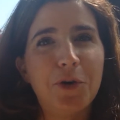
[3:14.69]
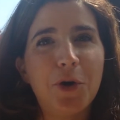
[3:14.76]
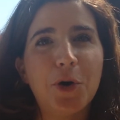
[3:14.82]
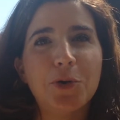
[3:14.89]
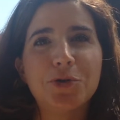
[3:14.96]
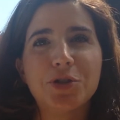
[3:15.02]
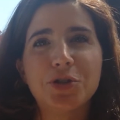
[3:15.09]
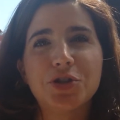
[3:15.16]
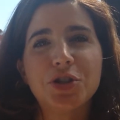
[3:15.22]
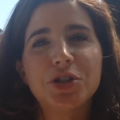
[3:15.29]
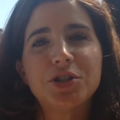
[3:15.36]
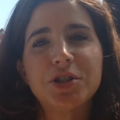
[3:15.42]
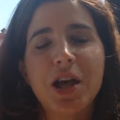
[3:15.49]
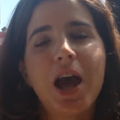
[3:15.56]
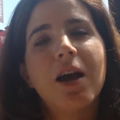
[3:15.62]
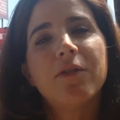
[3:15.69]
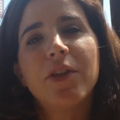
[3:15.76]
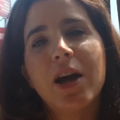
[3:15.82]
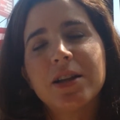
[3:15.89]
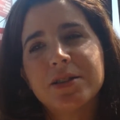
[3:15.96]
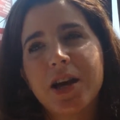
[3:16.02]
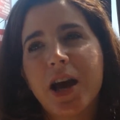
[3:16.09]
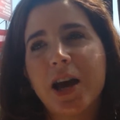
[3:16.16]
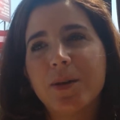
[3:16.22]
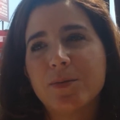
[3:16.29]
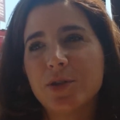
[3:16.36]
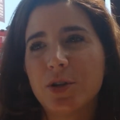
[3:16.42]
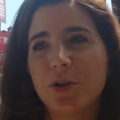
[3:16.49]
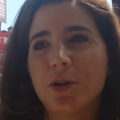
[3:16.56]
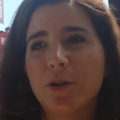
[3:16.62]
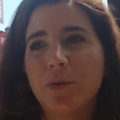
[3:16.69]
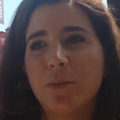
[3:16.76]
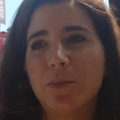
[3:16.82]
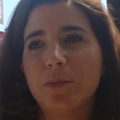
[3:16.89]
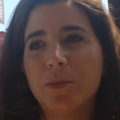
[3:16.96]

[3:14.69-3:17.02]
phones, and just have that time to,